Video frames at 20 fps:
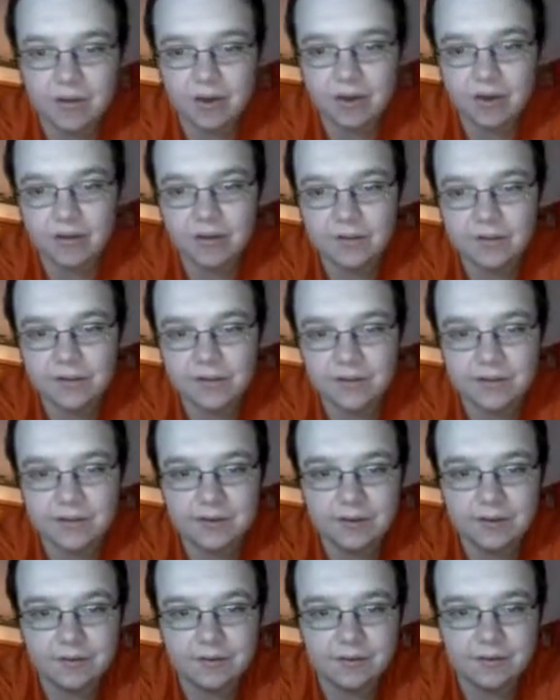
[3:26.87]
offense
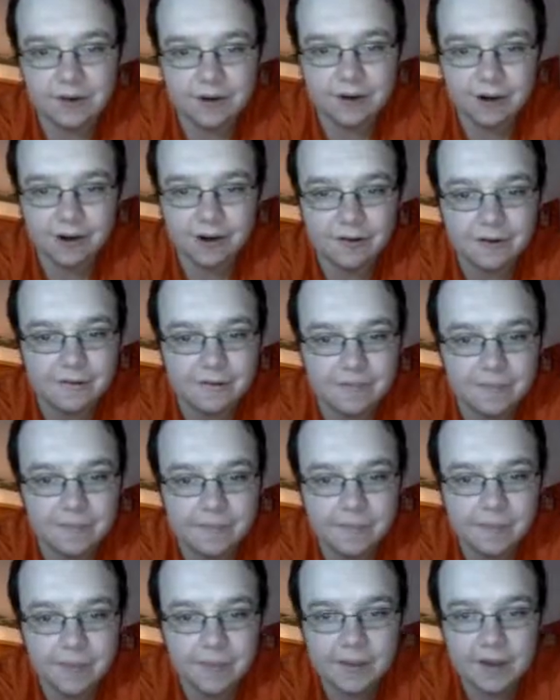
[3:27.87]
so far.
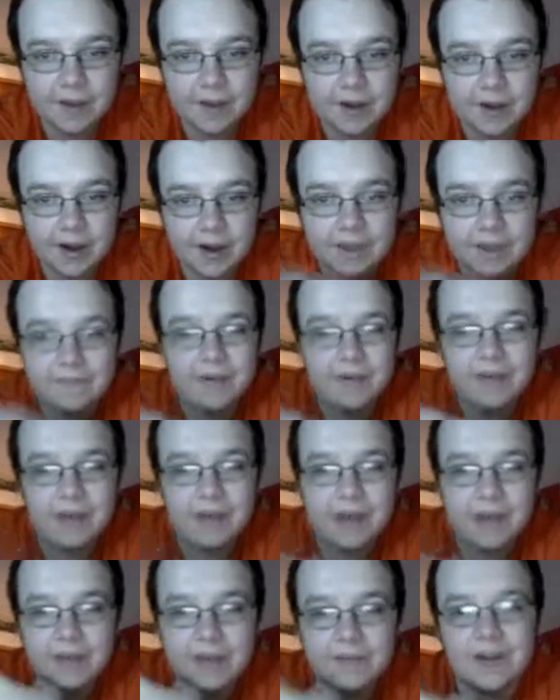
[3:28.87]
And I felt
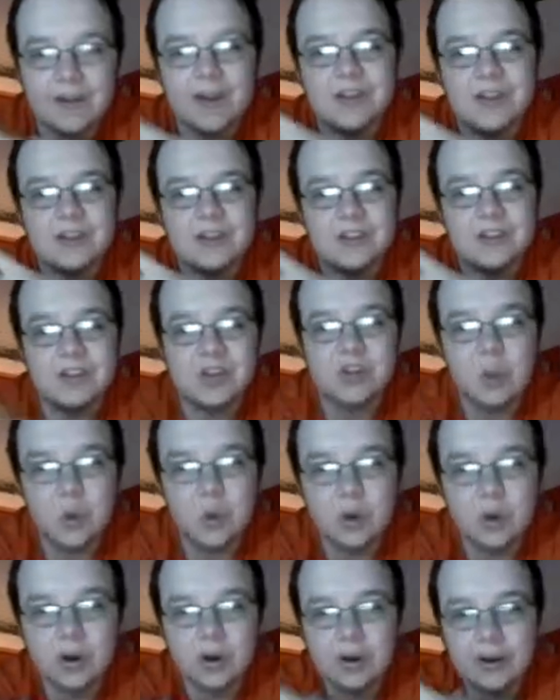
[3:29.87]
like if I can
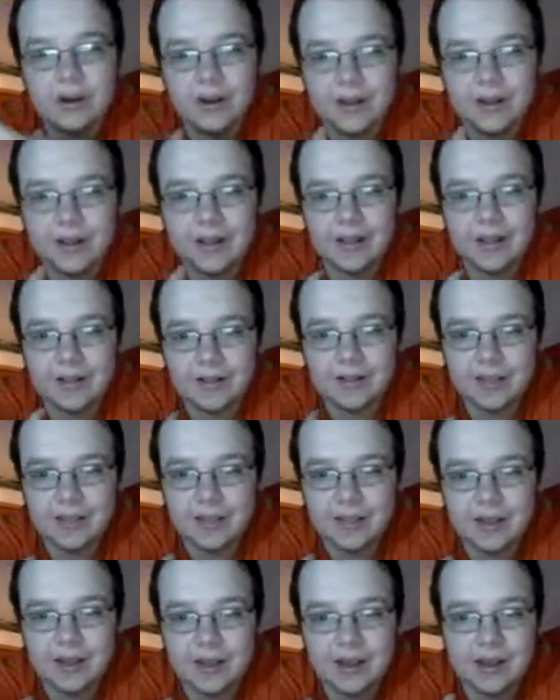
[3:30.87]
score to get a
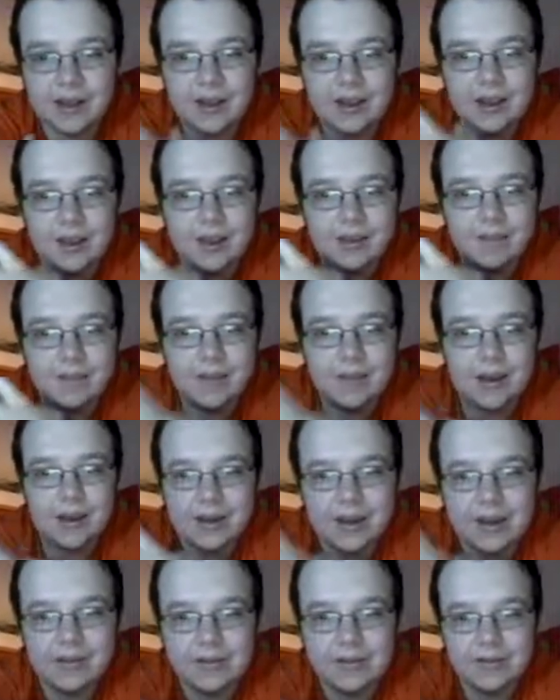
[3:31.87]
lead, my
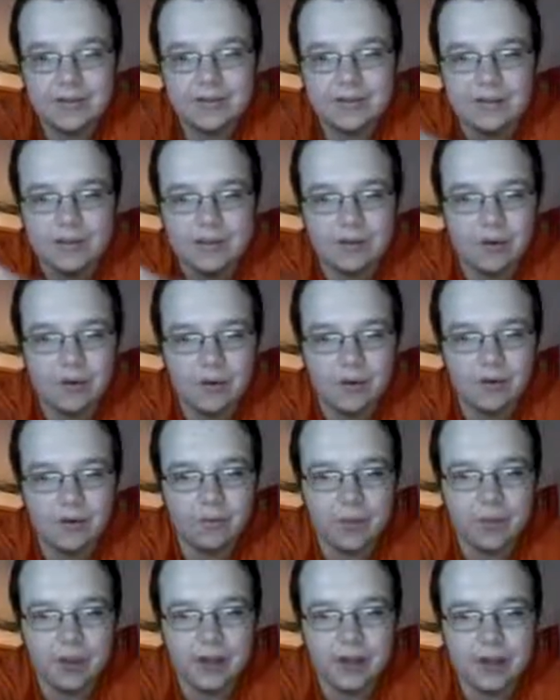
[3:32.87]
defense can hold
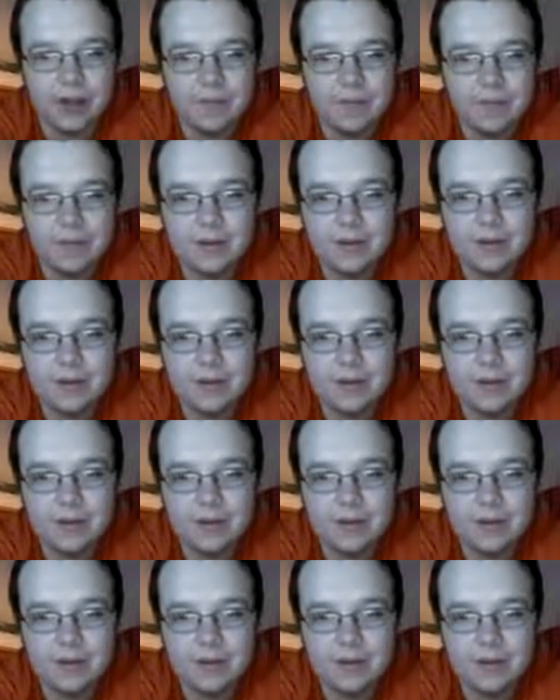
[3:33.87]
me up.